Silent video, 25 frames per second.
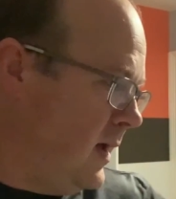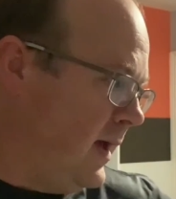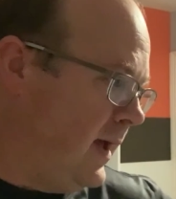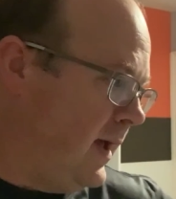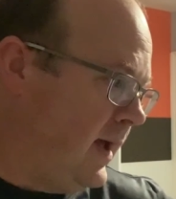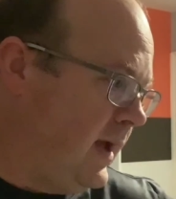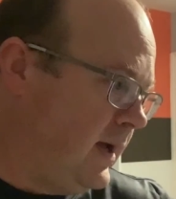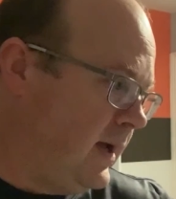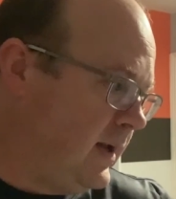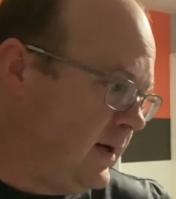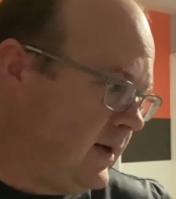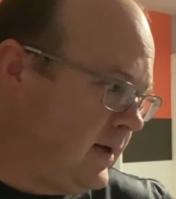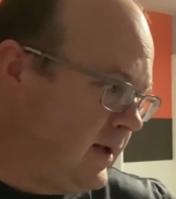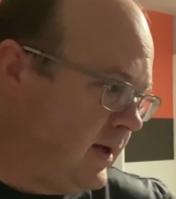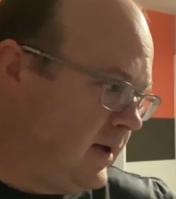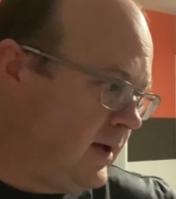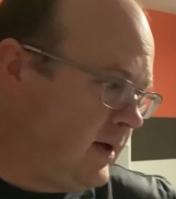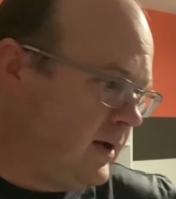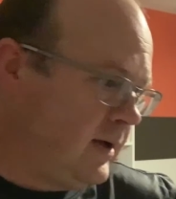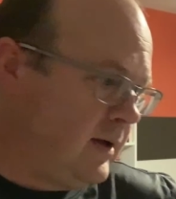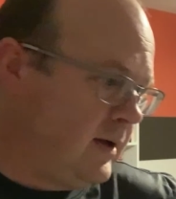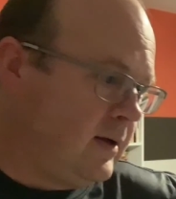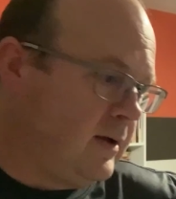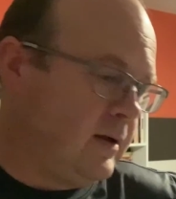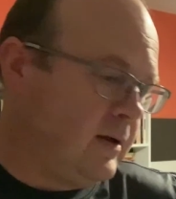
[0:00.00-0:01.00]
And
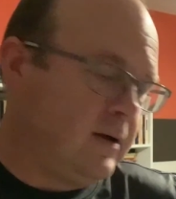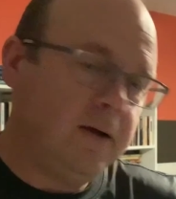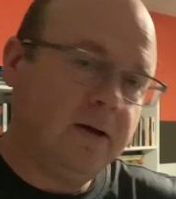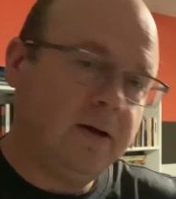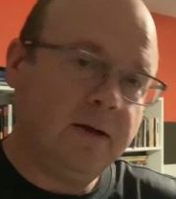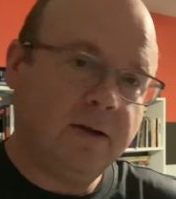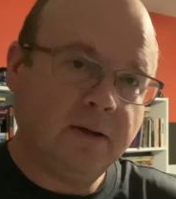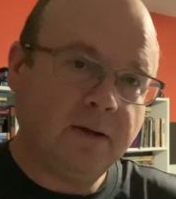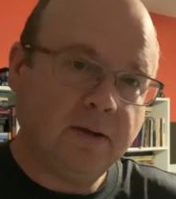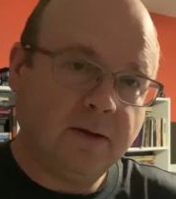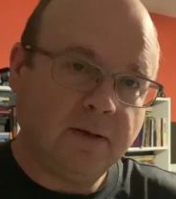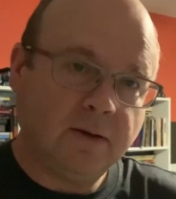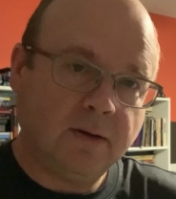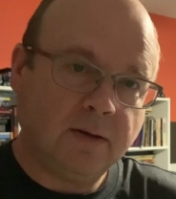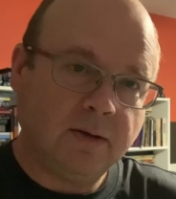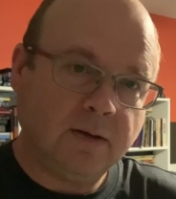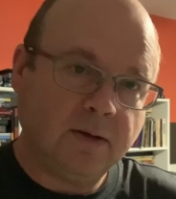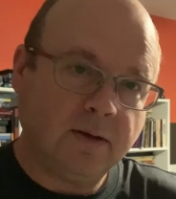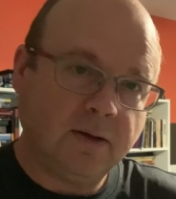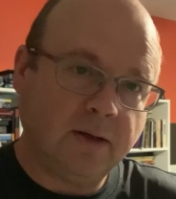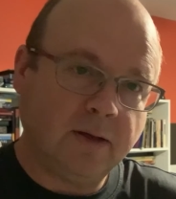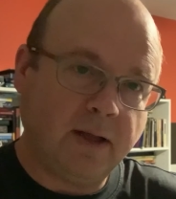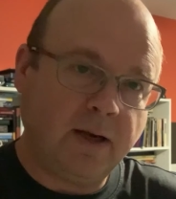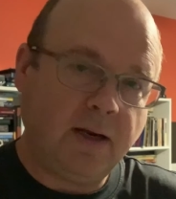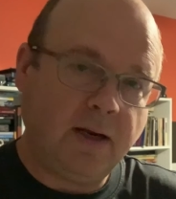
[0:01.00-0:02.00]

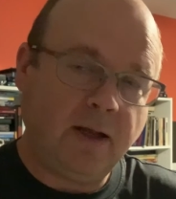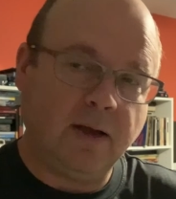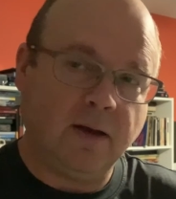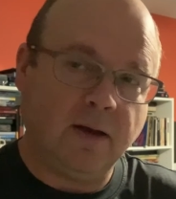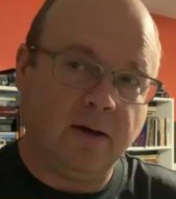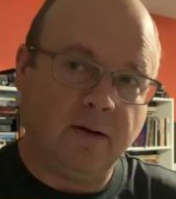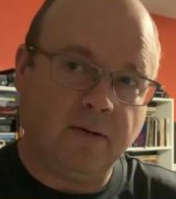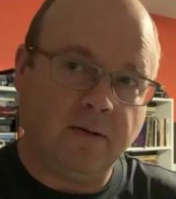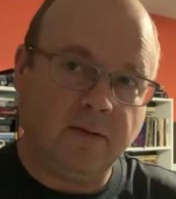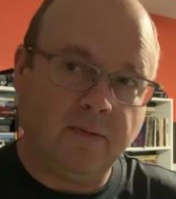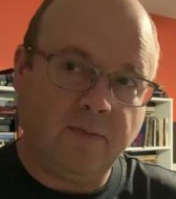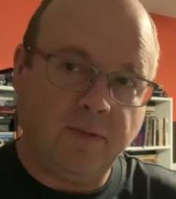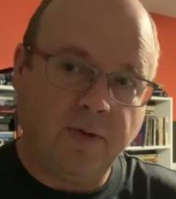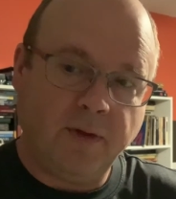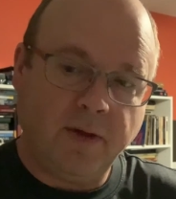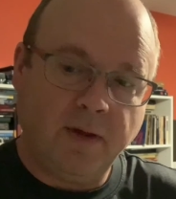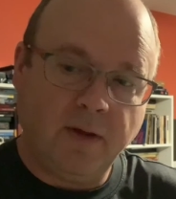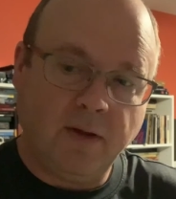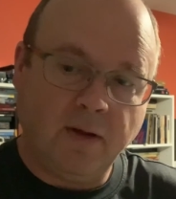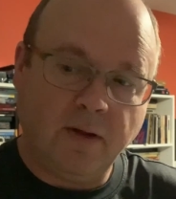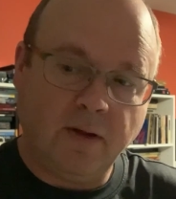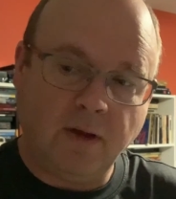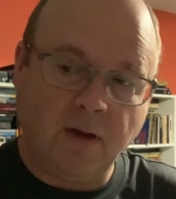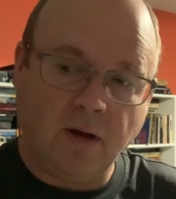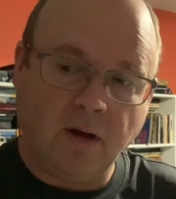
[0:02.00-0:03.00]
anyhow,
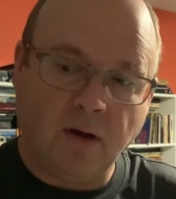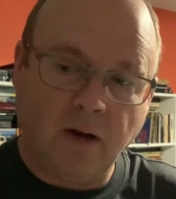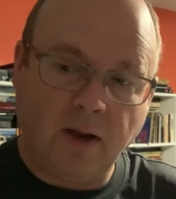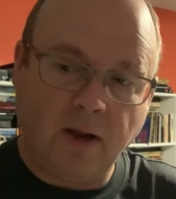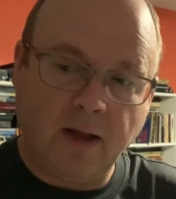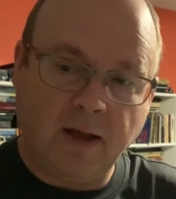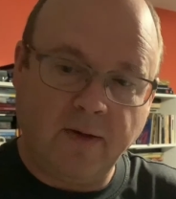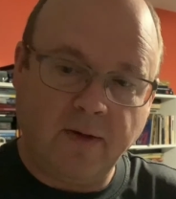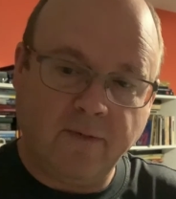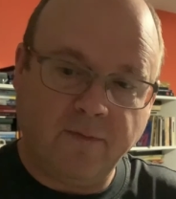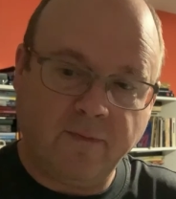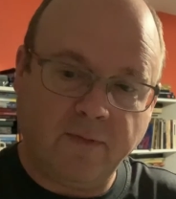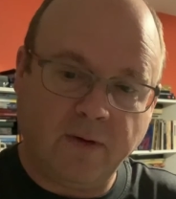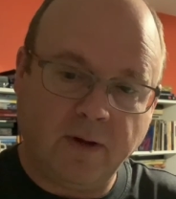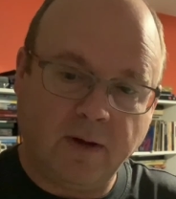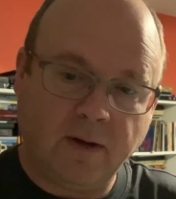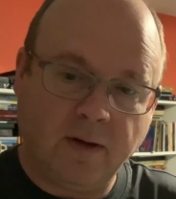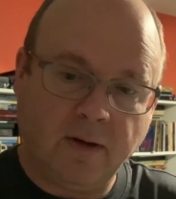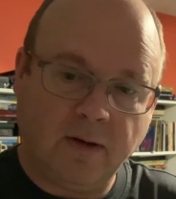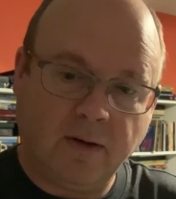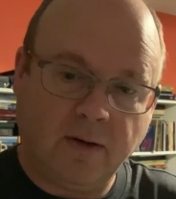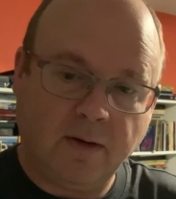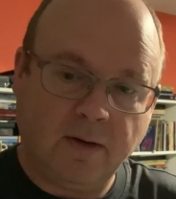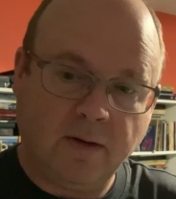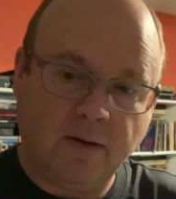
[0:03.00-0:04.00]
y'all have
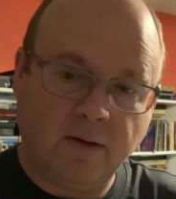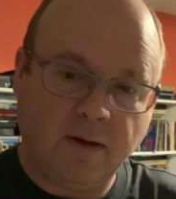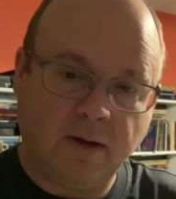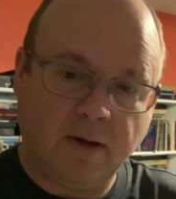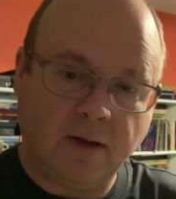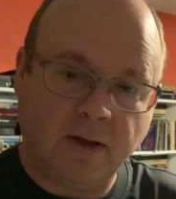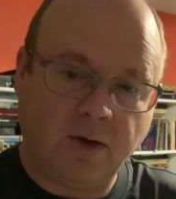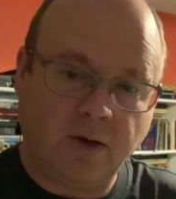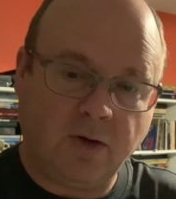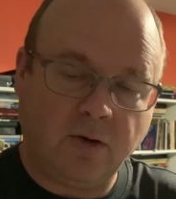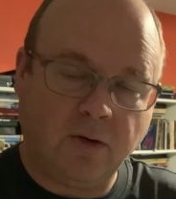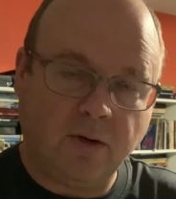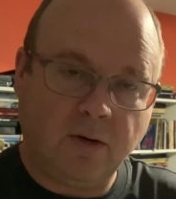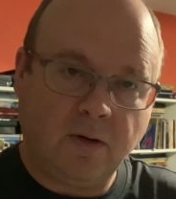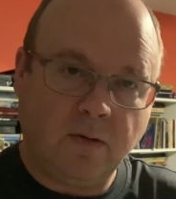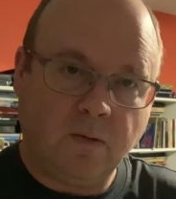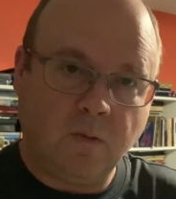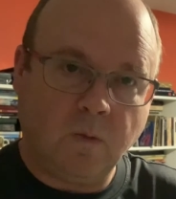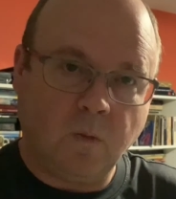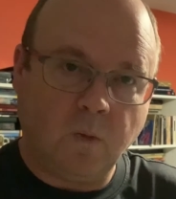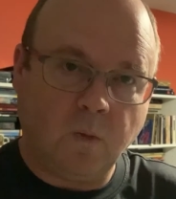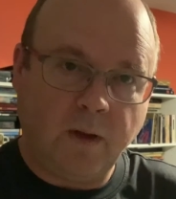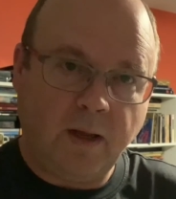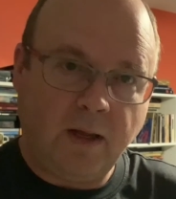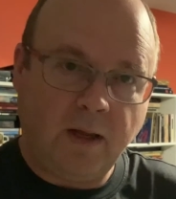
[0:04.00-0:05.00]
a good
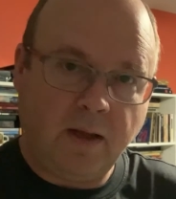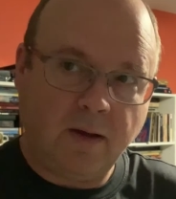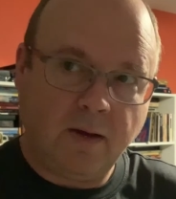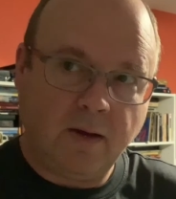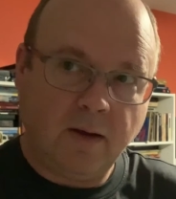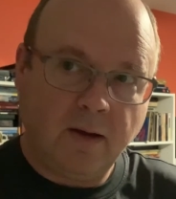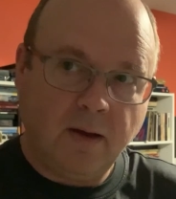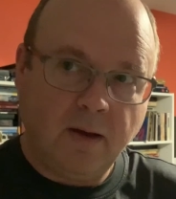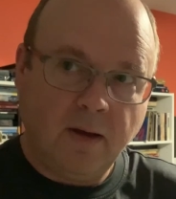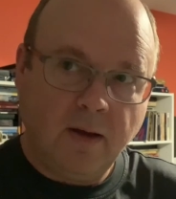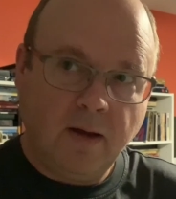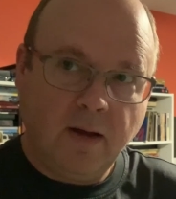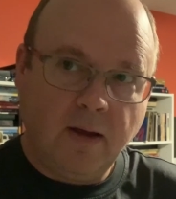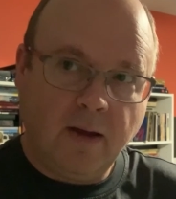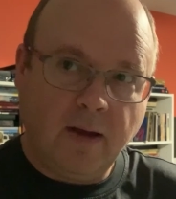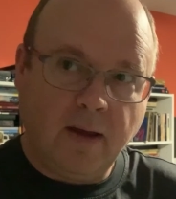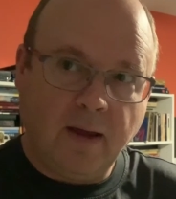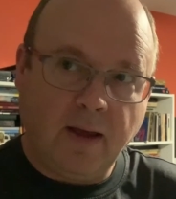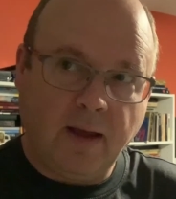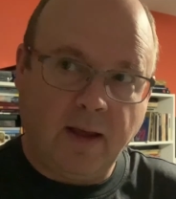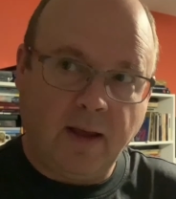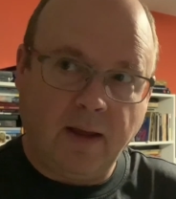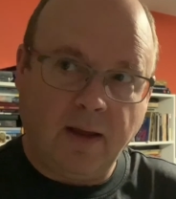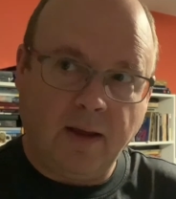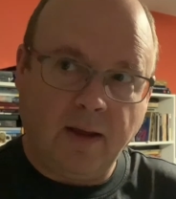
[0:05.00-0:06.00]
week.
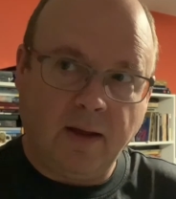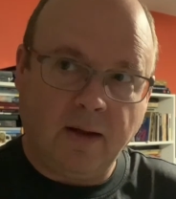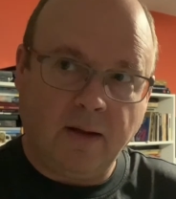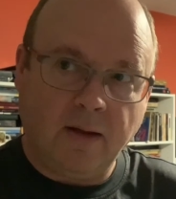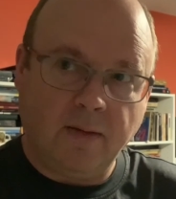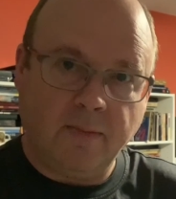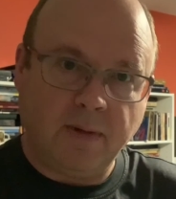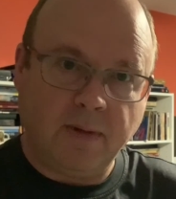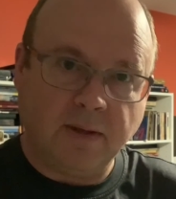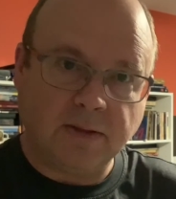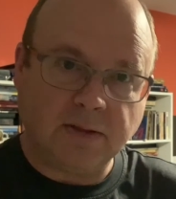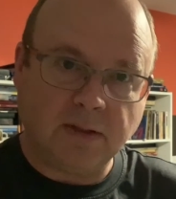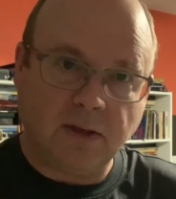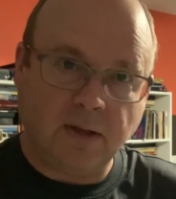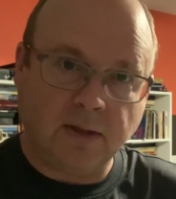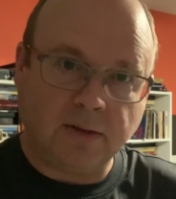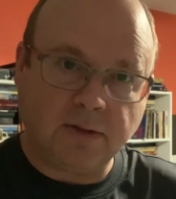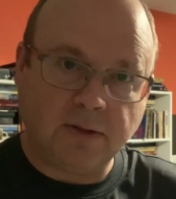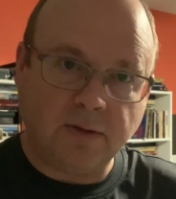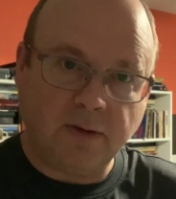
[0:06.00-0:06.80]
And best of luck to